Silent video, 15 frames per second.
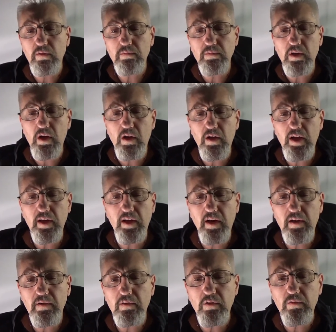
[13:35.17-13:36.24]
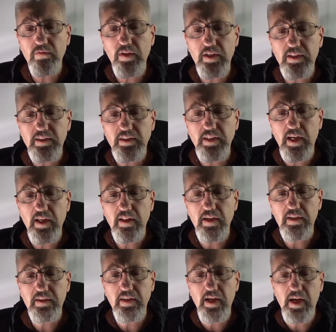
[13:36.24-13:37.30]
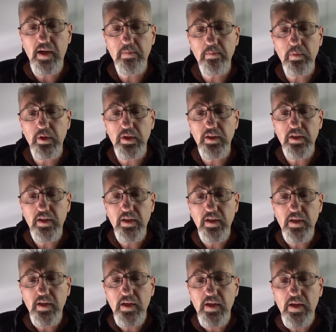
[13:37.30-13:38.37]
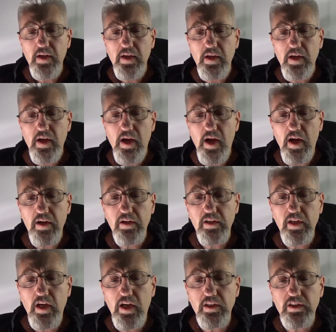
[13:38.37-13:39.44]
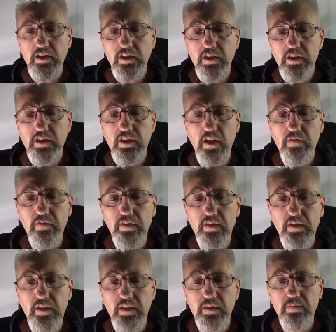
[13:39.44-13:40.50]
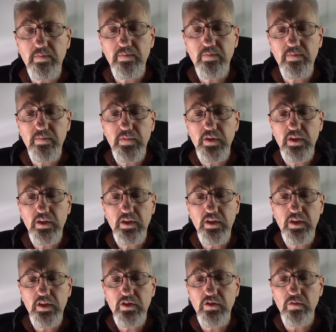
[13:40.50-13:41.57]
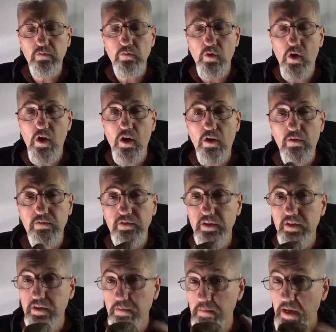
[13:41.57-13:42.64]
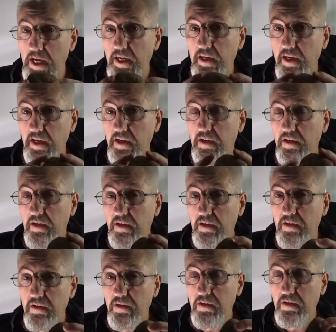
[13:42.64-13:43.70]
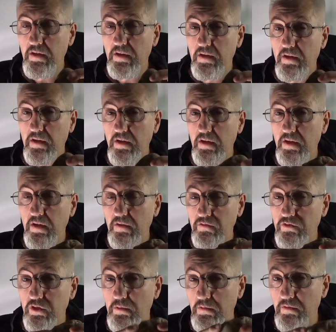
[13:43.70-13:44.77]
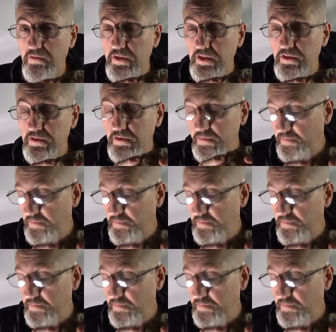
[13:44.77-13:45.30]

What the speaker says: No, I don't know if I can say it like that, but higher consciousness definitely is involved in the making of some of these.